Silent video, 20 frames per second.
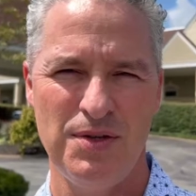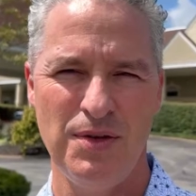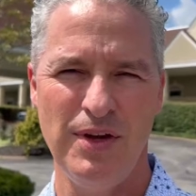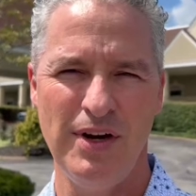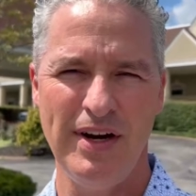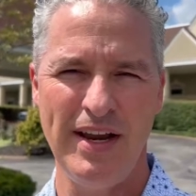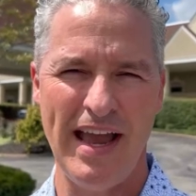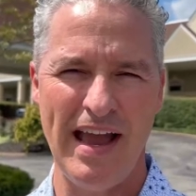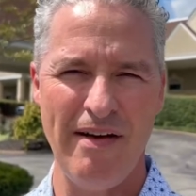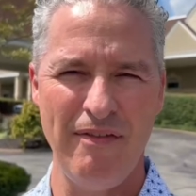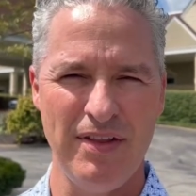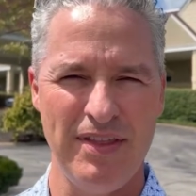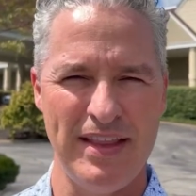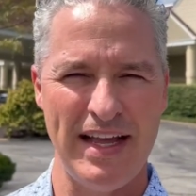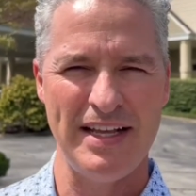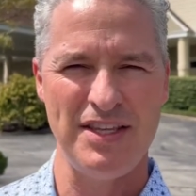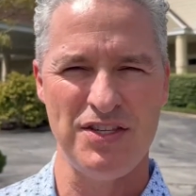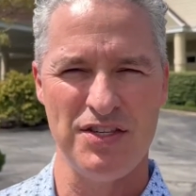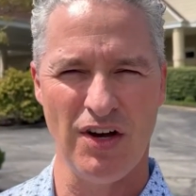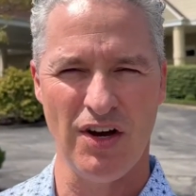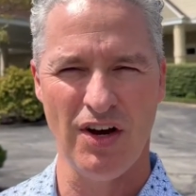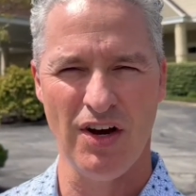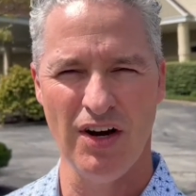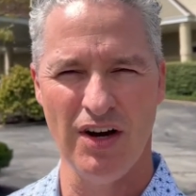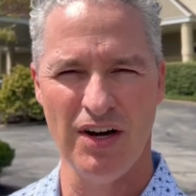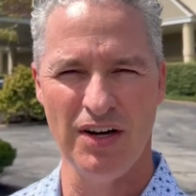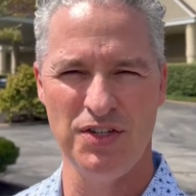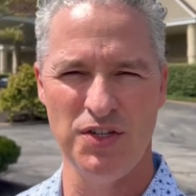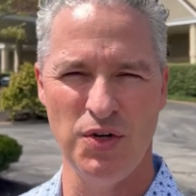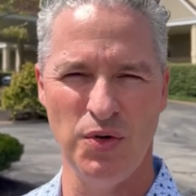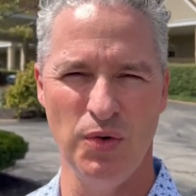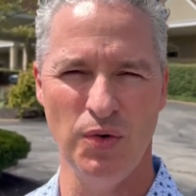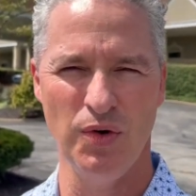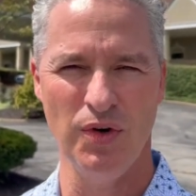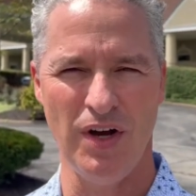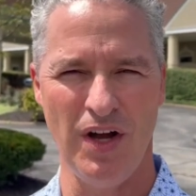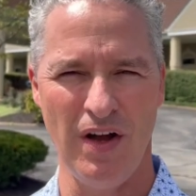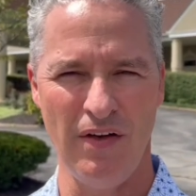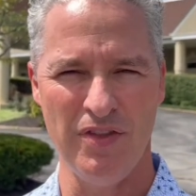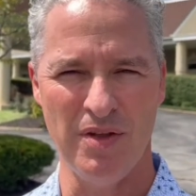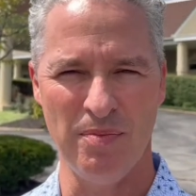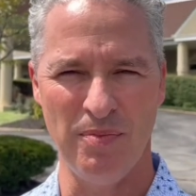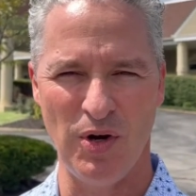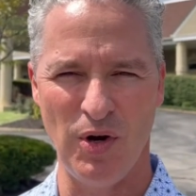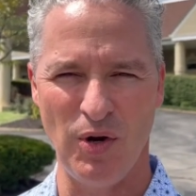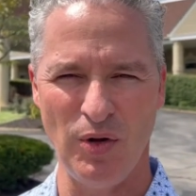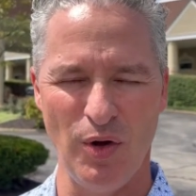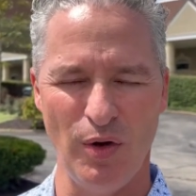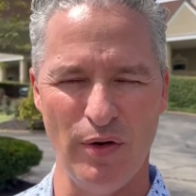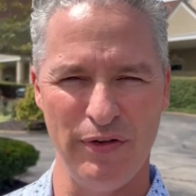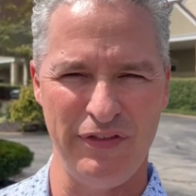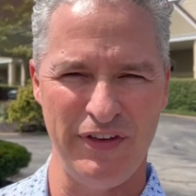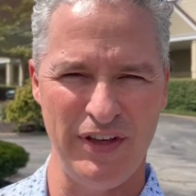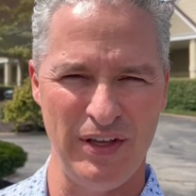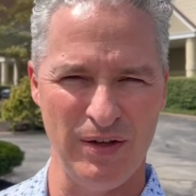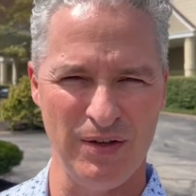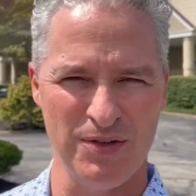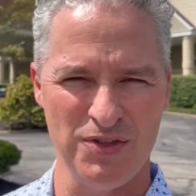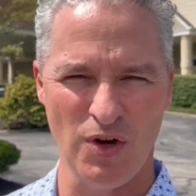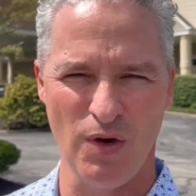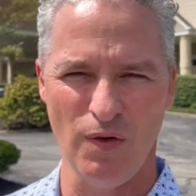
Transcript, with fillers: So there you have it. That's our tour of the Polo Fields.